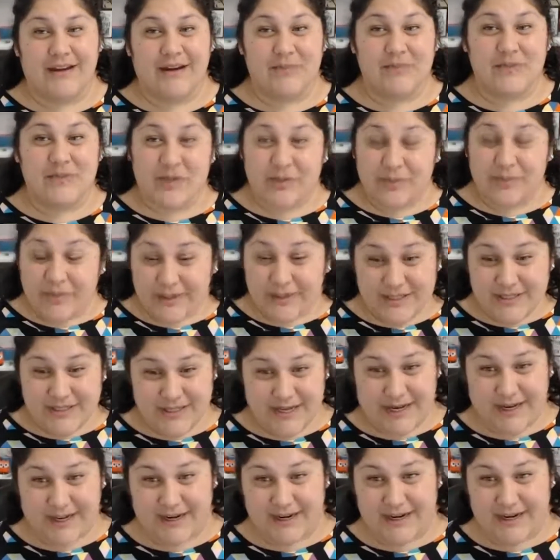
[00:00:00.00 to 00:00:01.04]
super
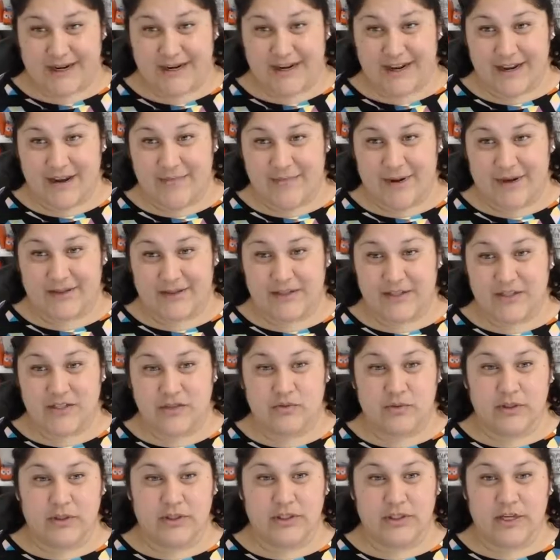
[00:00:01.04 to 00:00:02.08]
excited about this
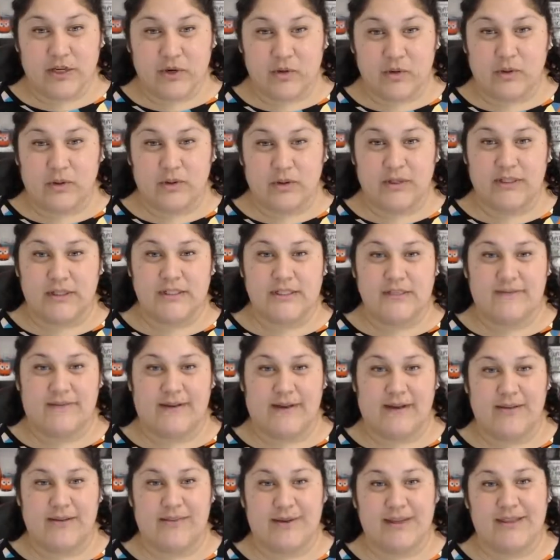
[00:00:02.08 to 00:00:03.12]
really cool
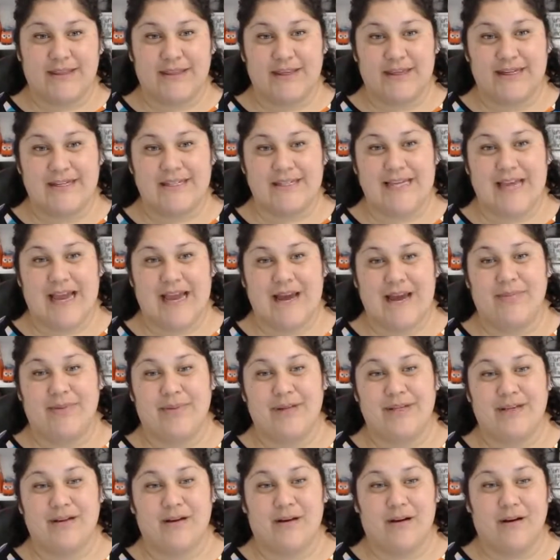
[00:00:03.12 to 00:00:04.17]
development that has
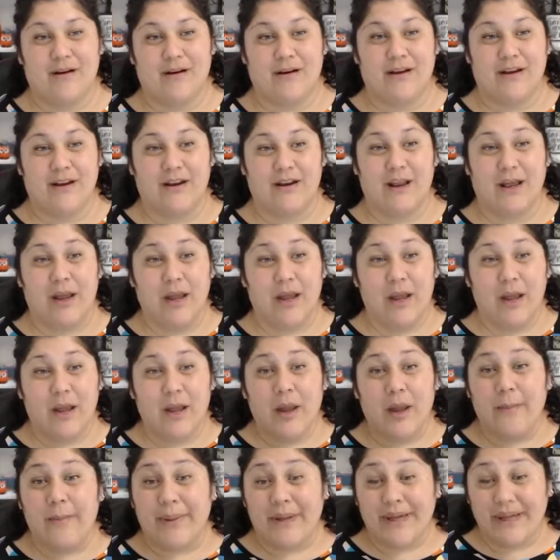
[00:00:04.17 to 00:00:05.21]
happened on
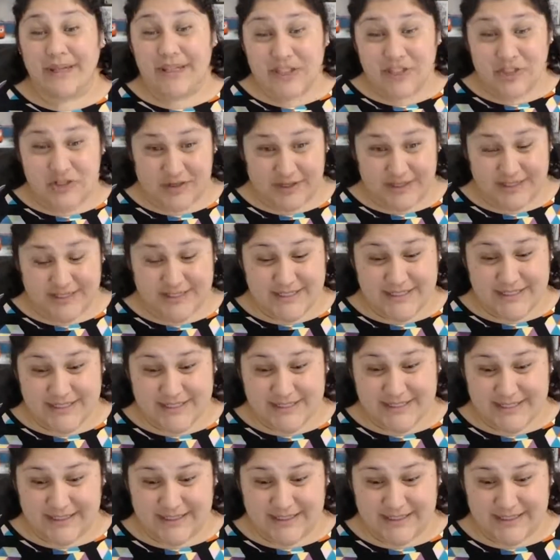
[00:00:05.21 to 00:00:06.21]
Pinterest,